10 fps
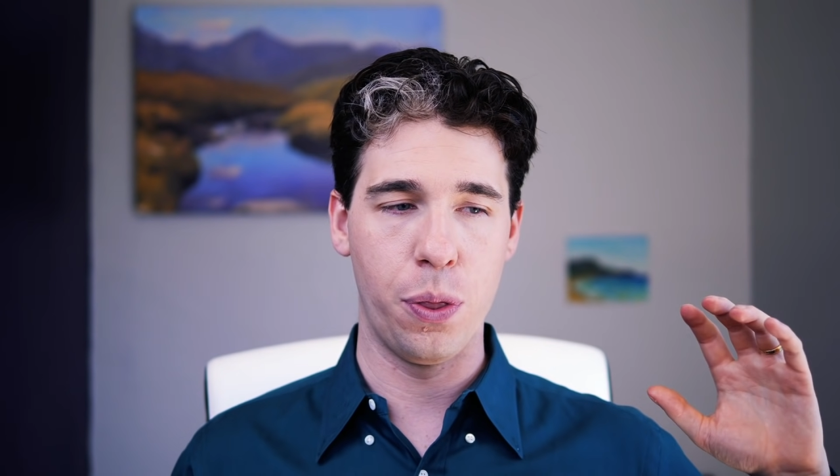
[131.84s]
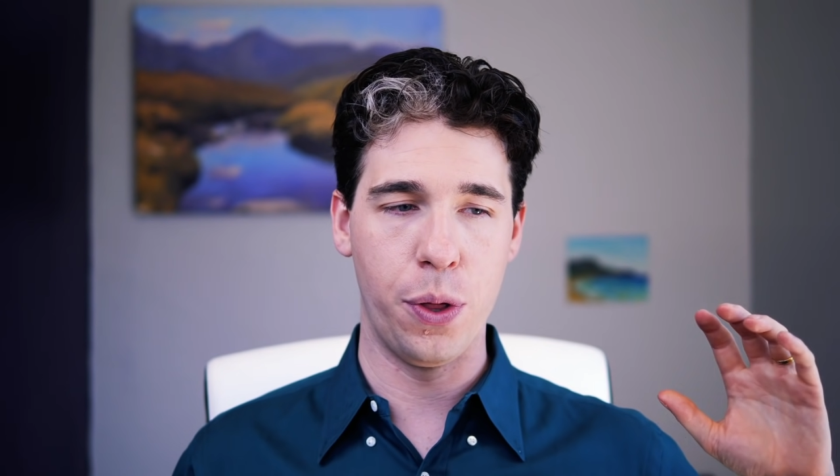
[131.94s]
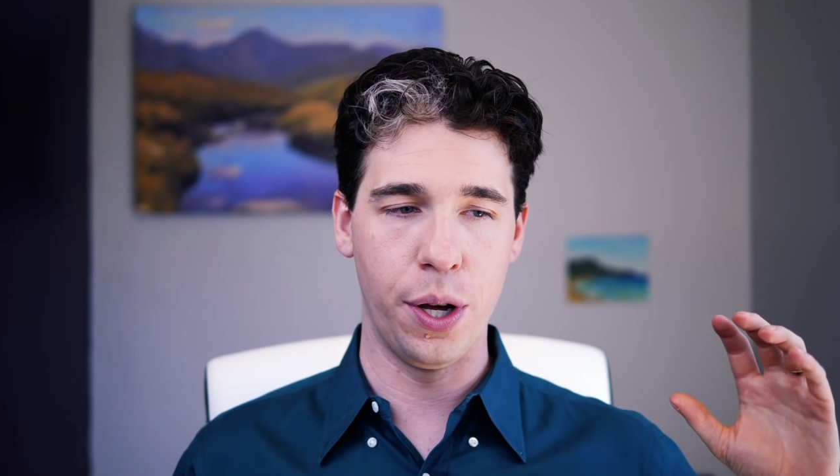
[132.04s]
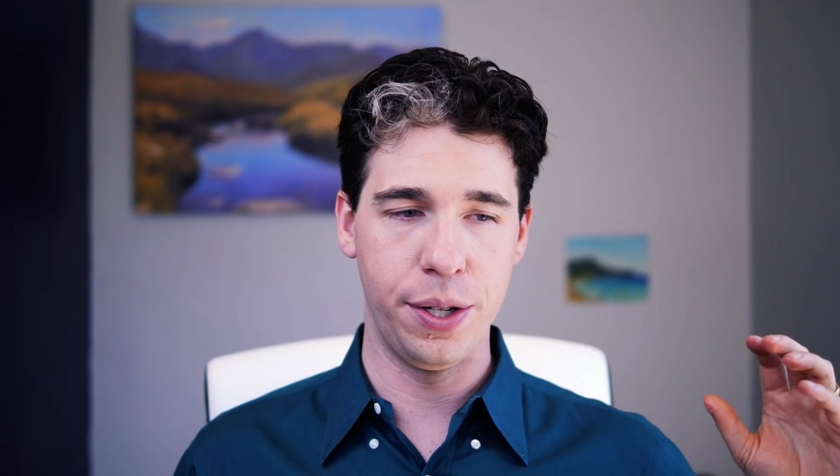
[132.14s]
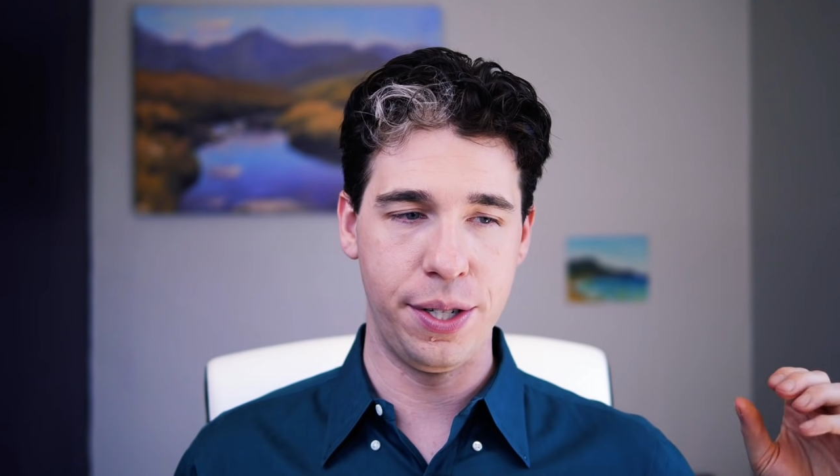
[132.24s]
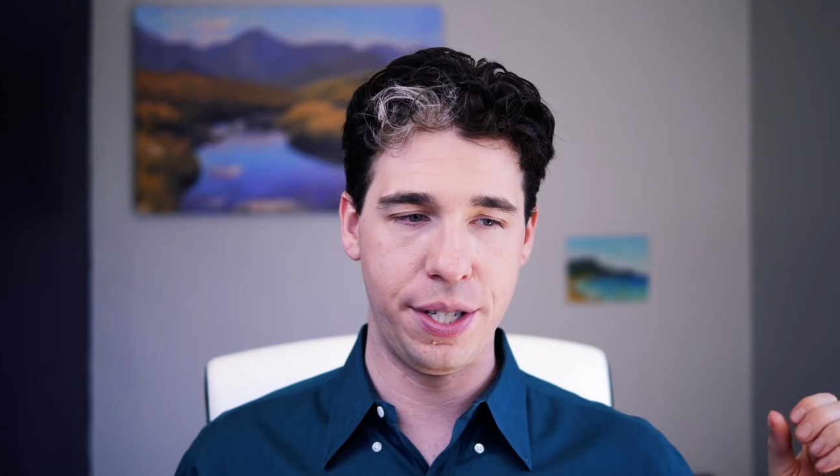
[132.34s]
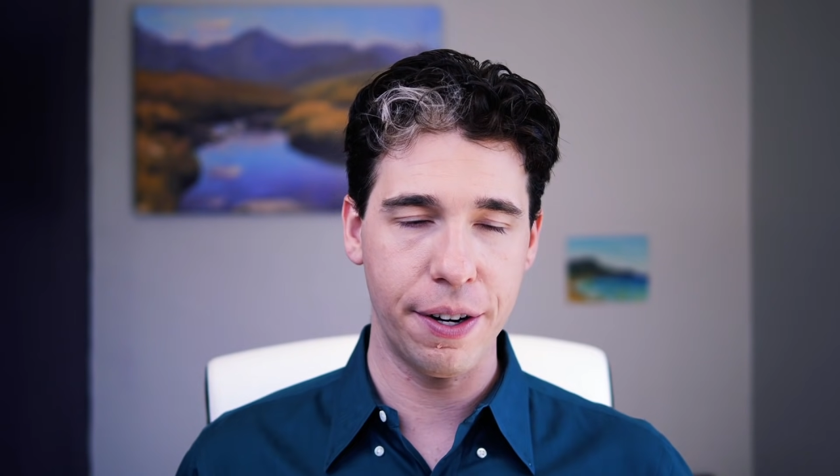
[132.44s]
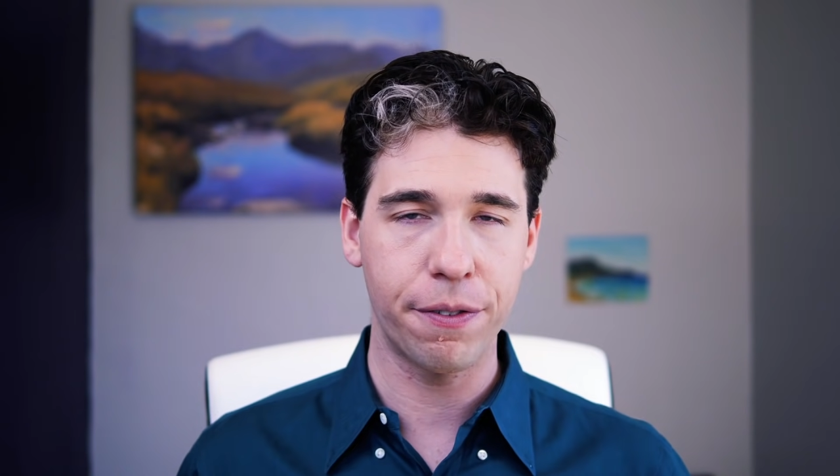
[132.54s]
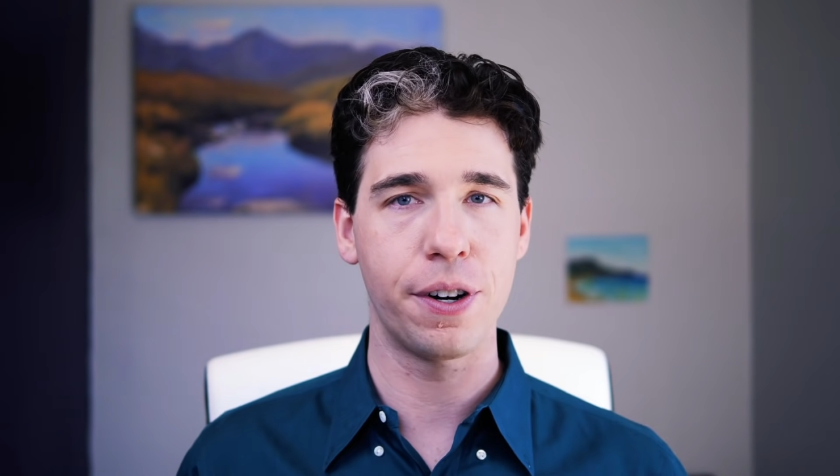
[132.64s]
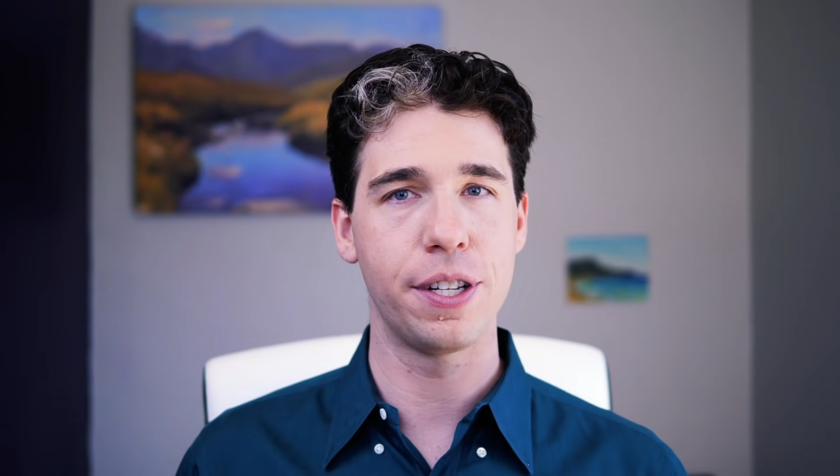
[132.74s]
the
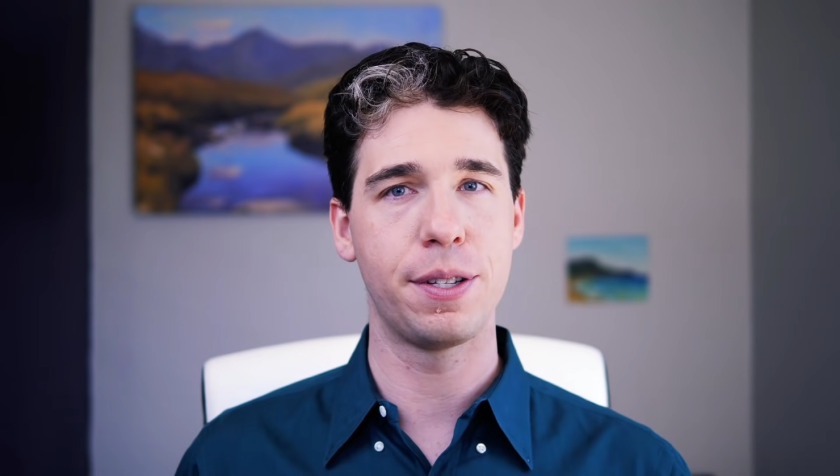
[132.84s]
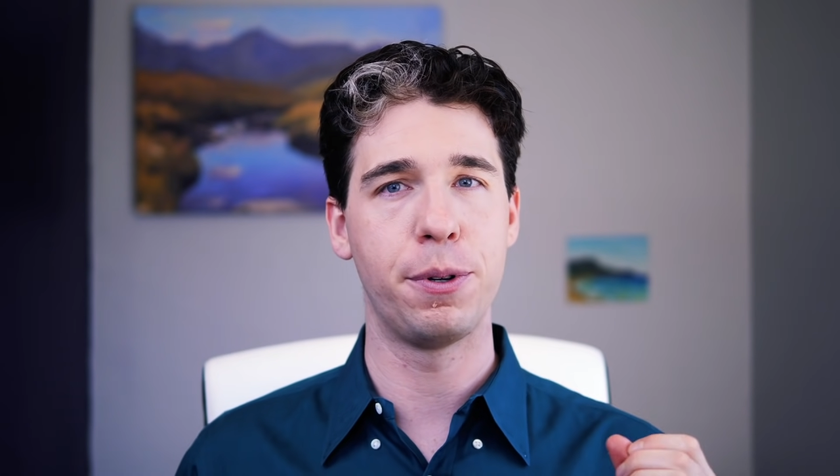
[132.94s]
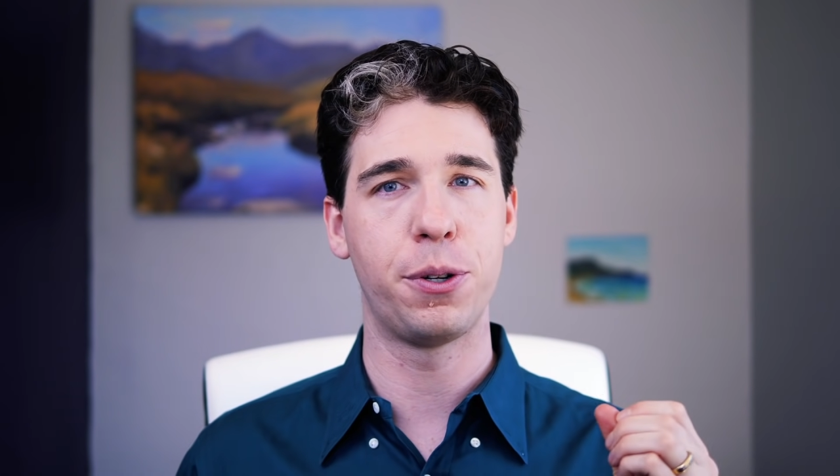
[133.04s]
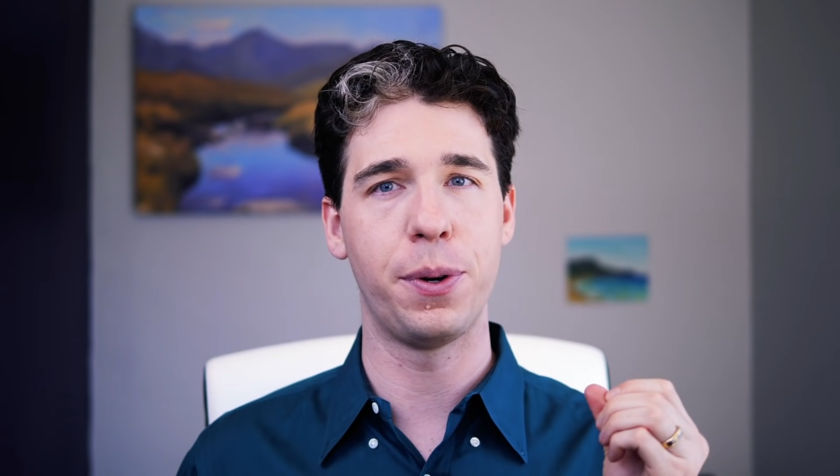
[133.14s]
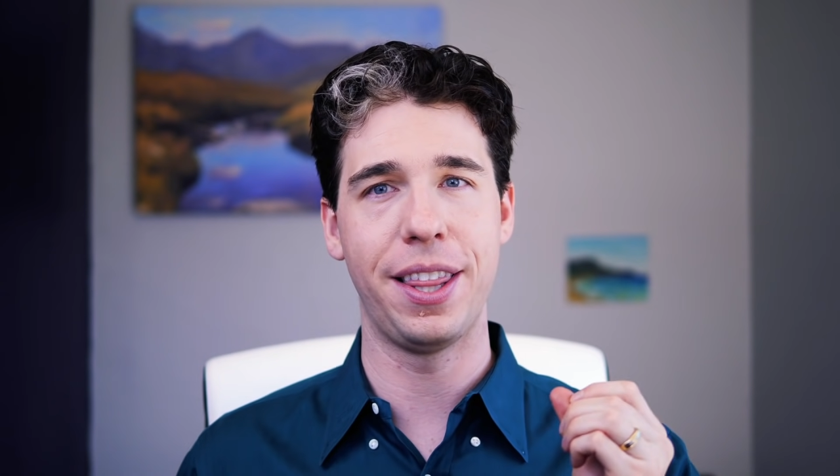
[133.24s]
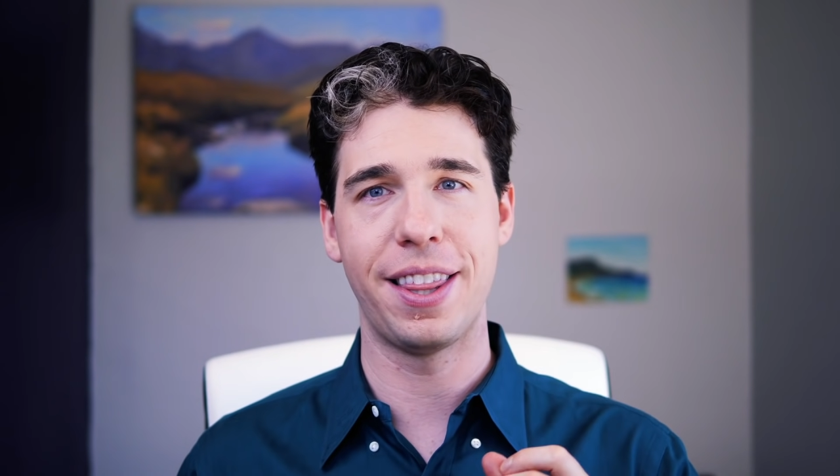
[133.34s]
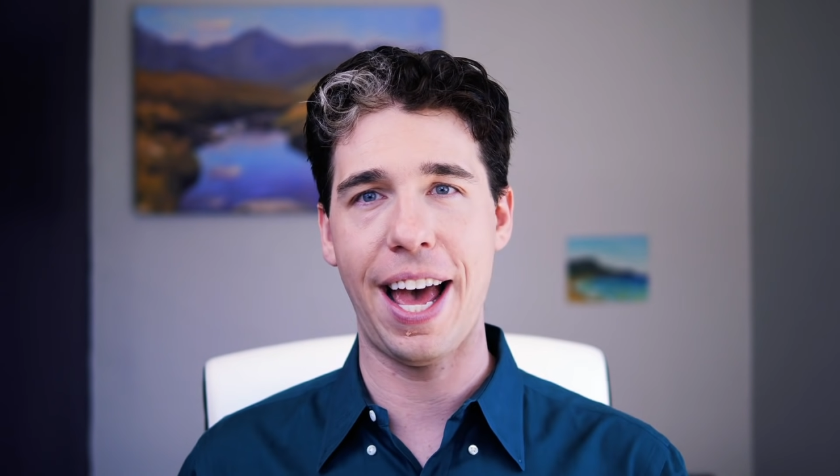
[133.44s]
difference between